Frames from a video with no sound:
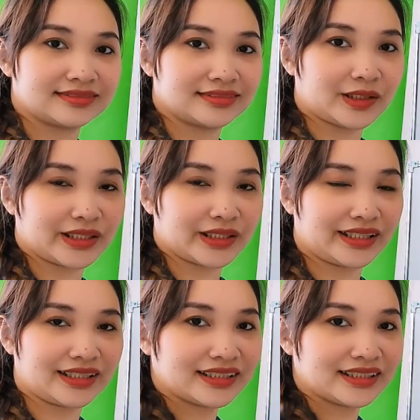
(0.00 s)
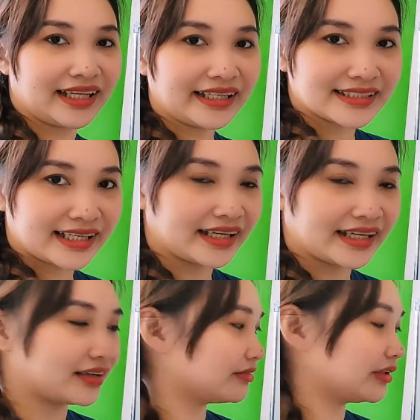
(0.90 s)
Okay, next I have
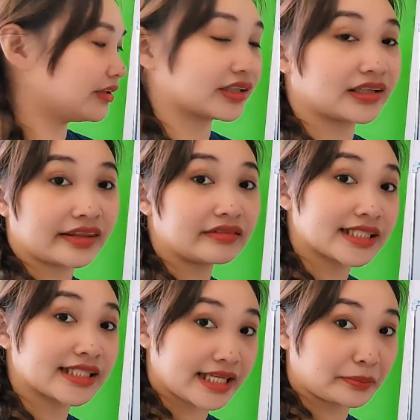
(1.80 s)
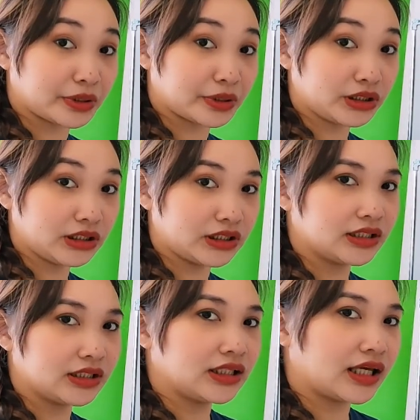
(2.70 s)
here another example,
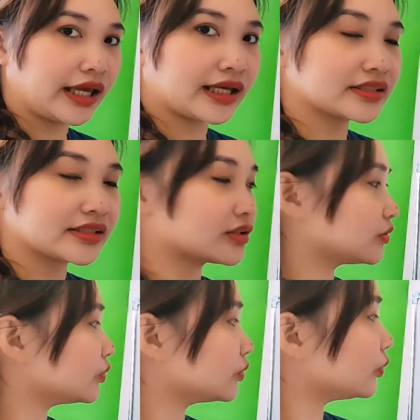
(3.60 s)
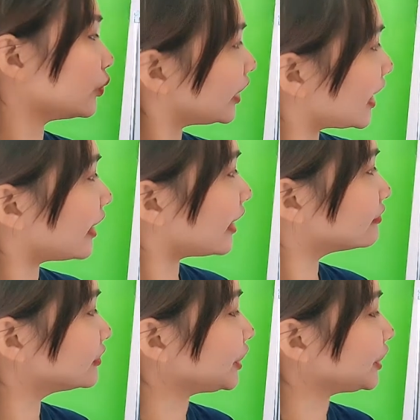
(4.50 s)
and we have
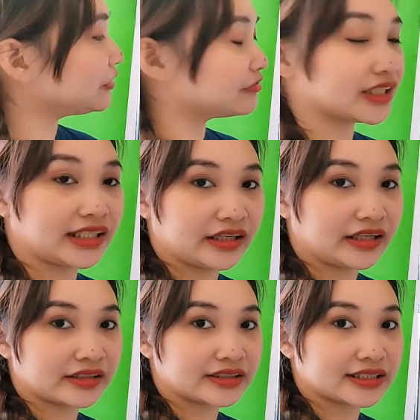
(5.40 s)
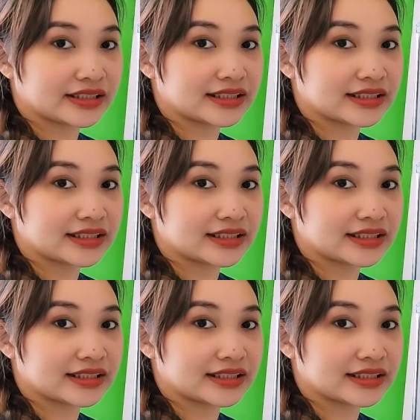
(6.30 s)
given here that